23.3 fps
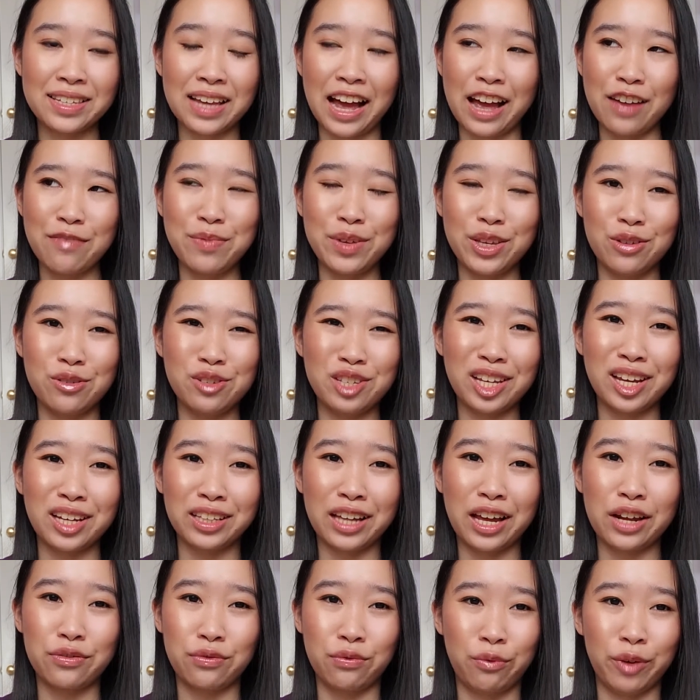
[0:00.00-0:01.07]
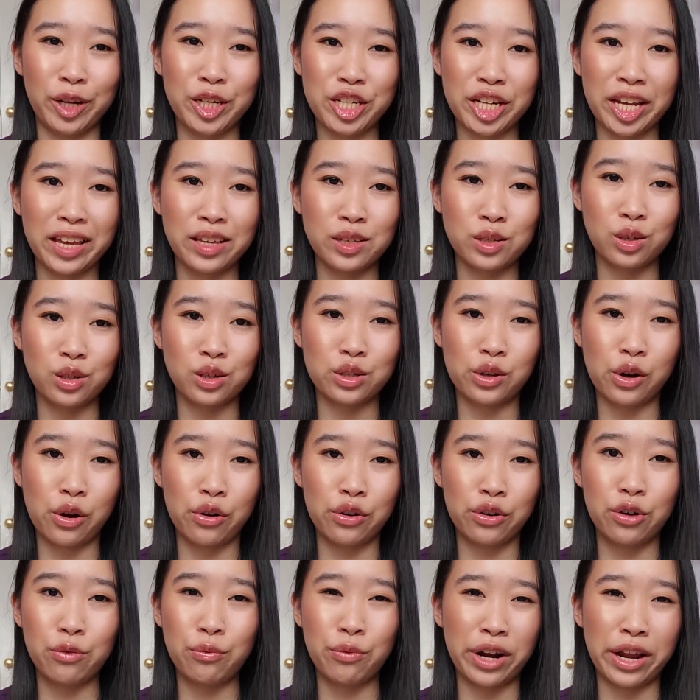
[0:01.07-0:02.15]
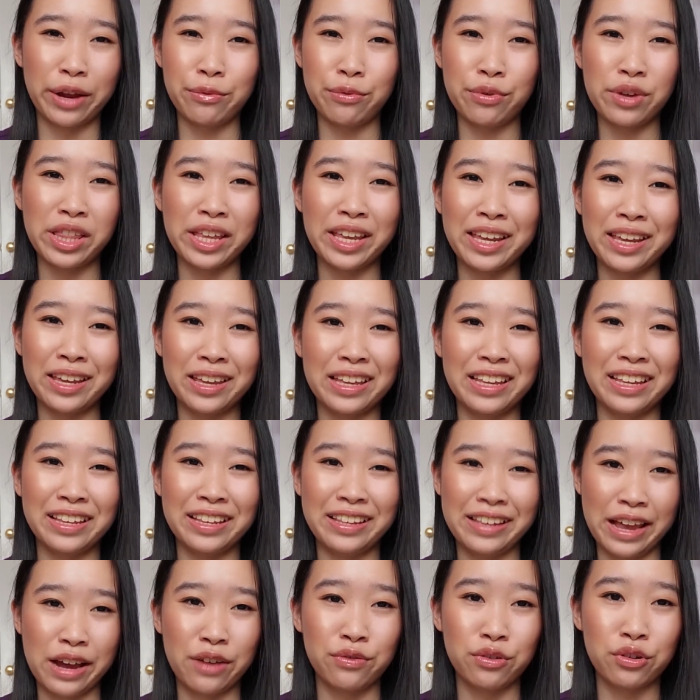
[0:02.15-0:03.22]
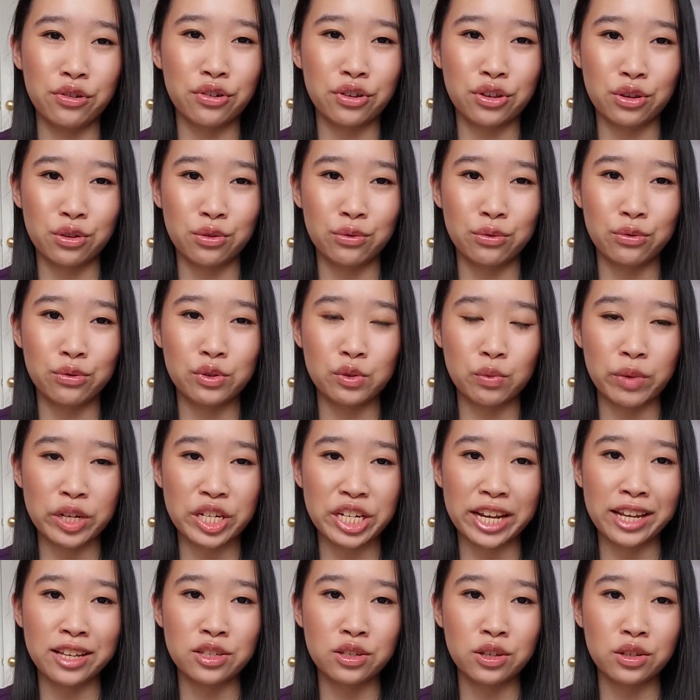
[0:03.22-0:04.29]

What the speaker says: I've been using a lot of Witch Hazel toner when I really never use Witch Hazel